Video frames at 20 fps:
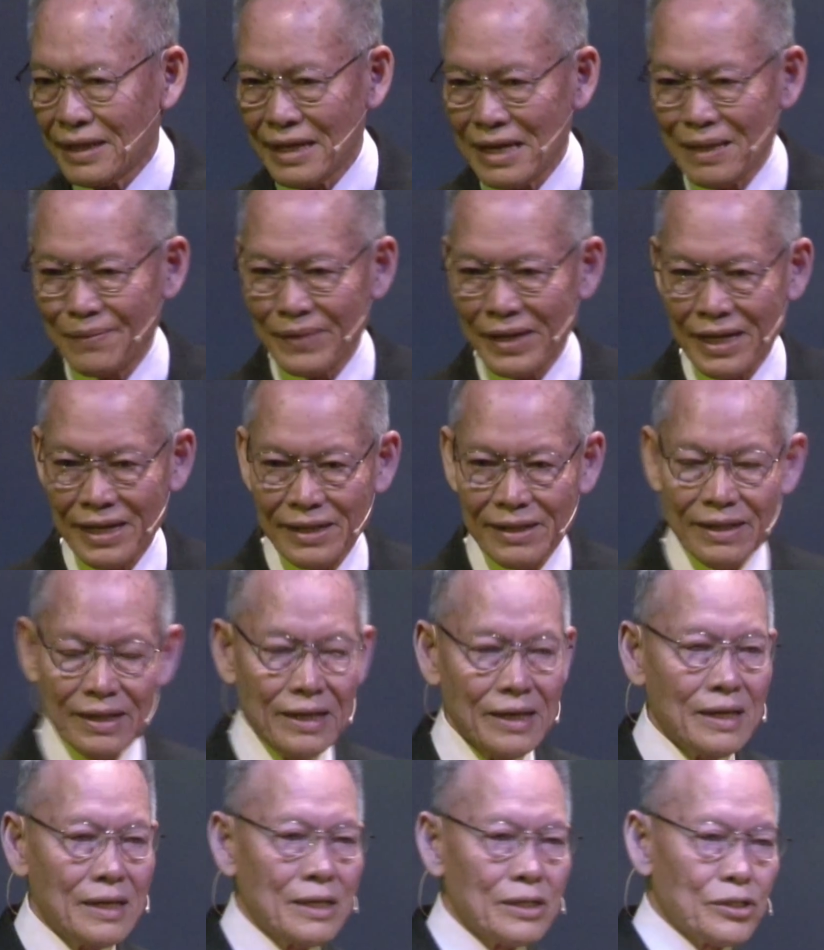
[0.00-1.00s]
Amen?
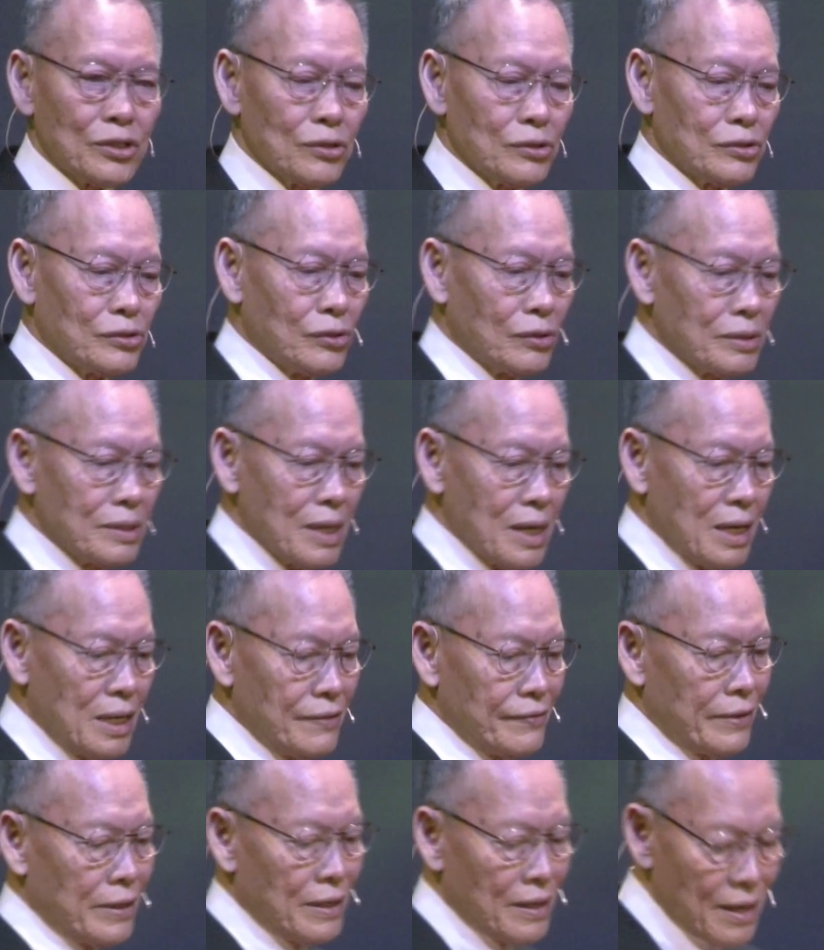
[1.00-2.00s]
So don't
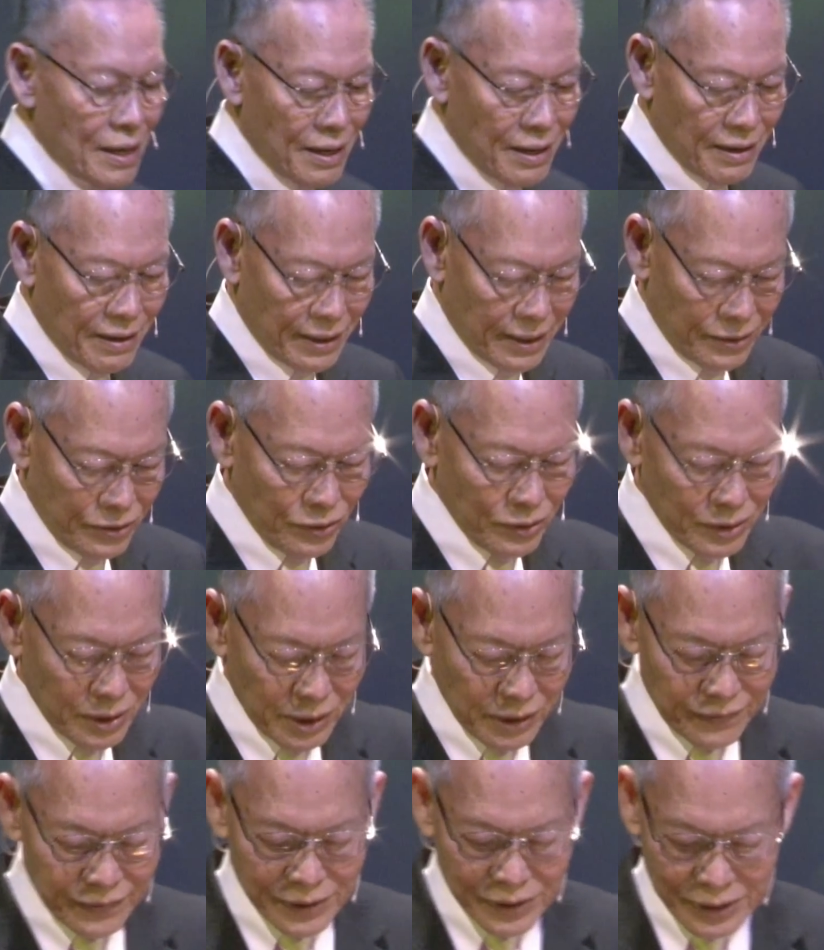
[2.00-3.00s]
ever, love, don't
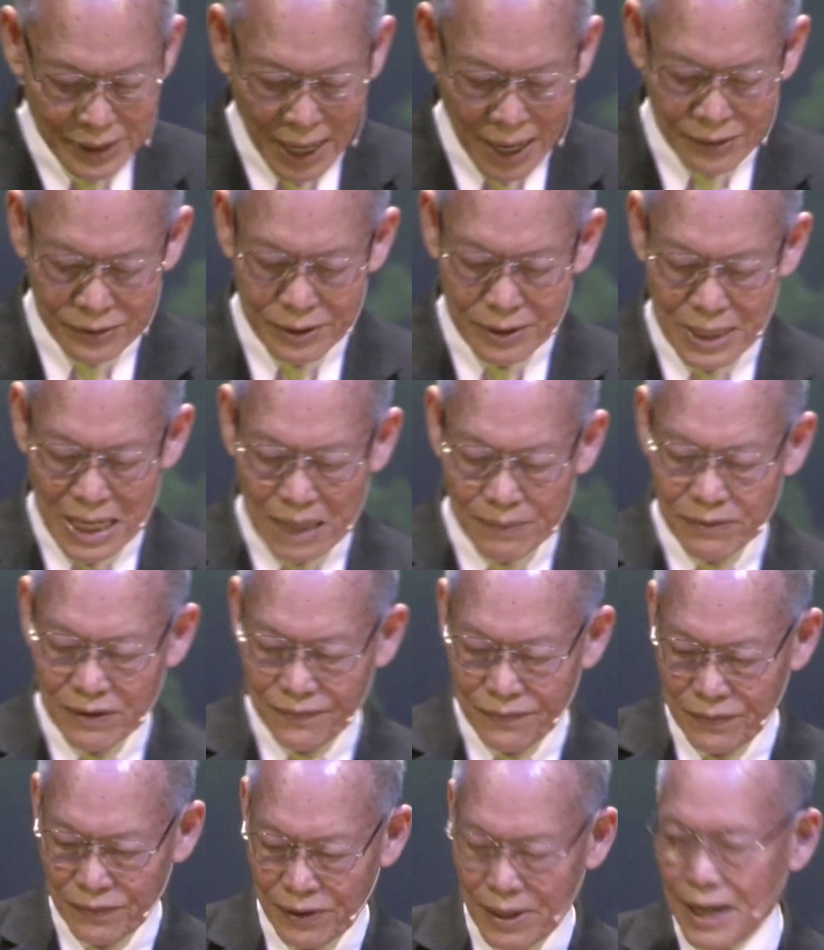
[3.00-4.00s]
ever doubt the love of
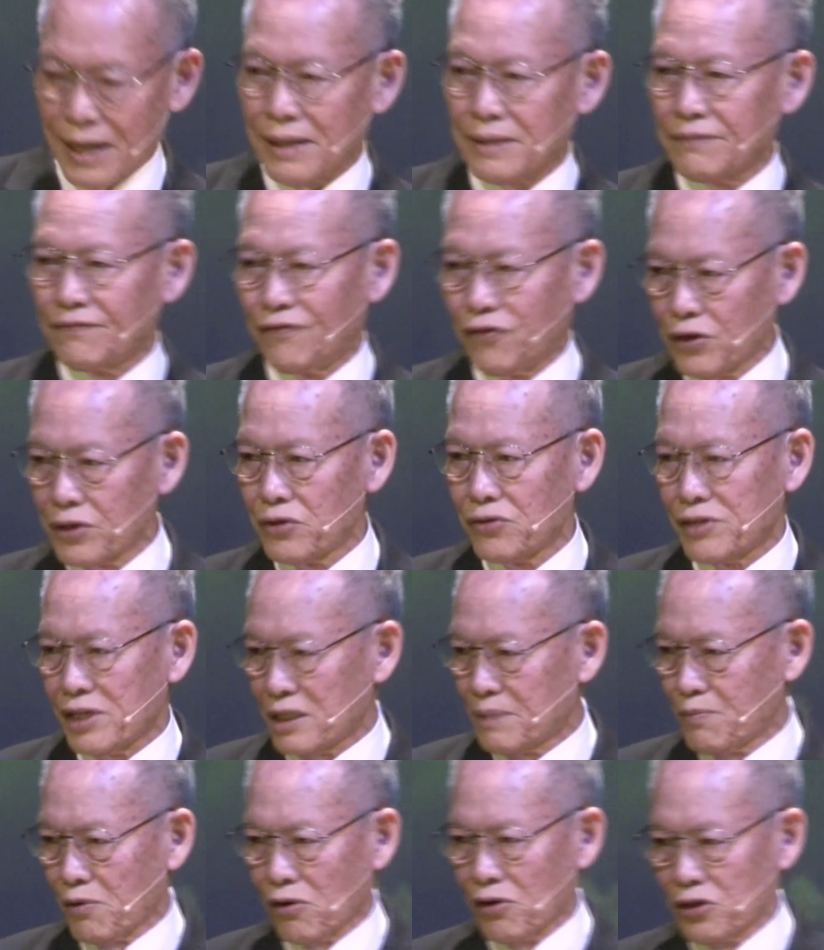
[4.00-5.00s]
God for you
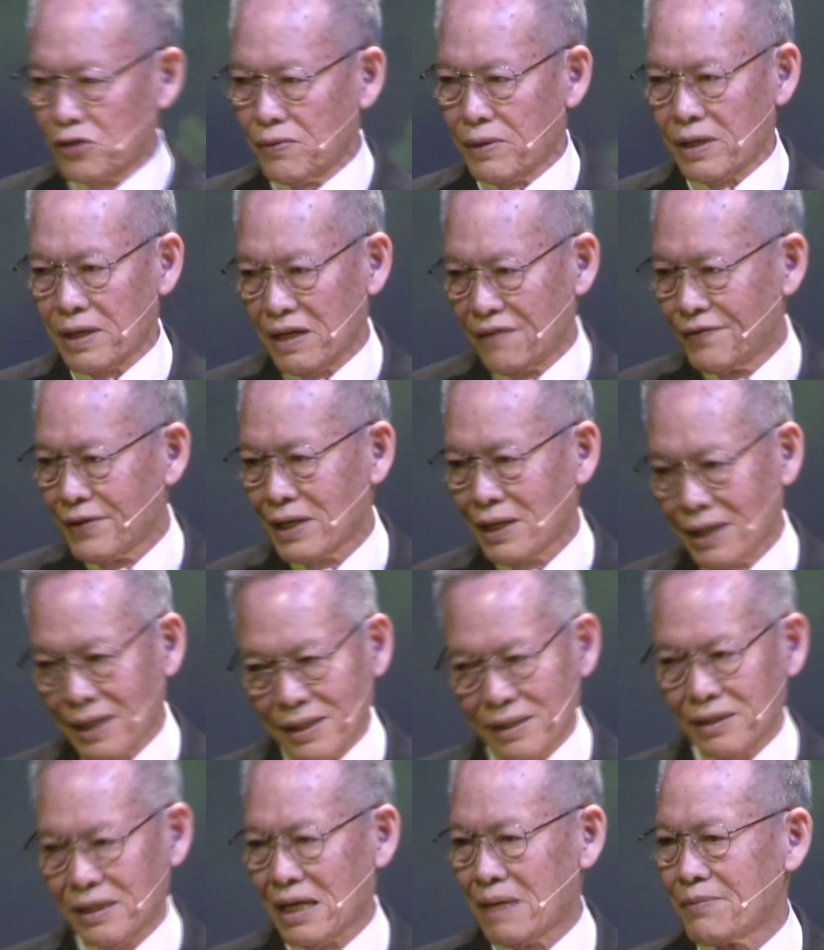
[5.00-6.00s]
just because you are having a
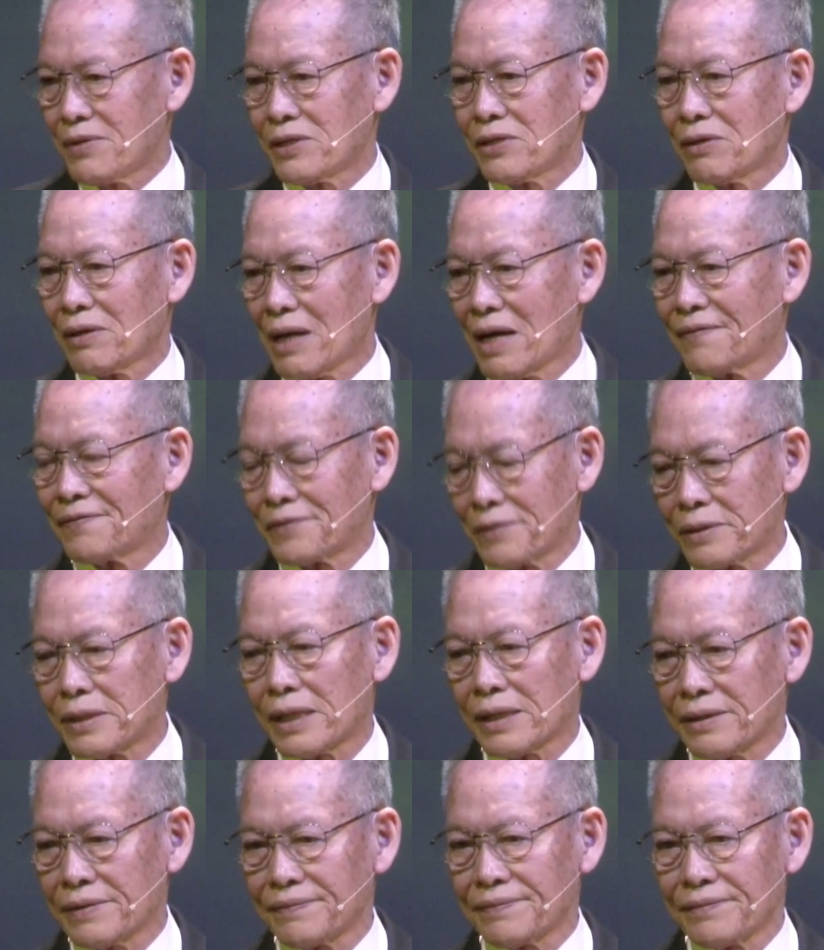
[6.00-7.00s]
hard time in your life
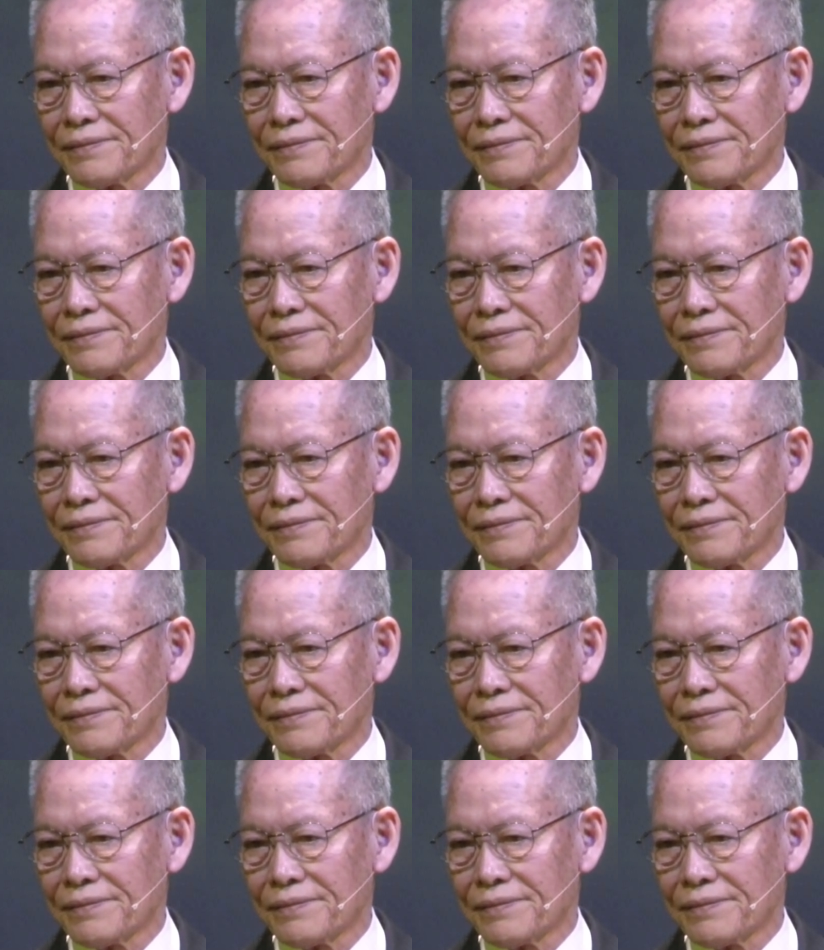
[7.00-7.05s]
today.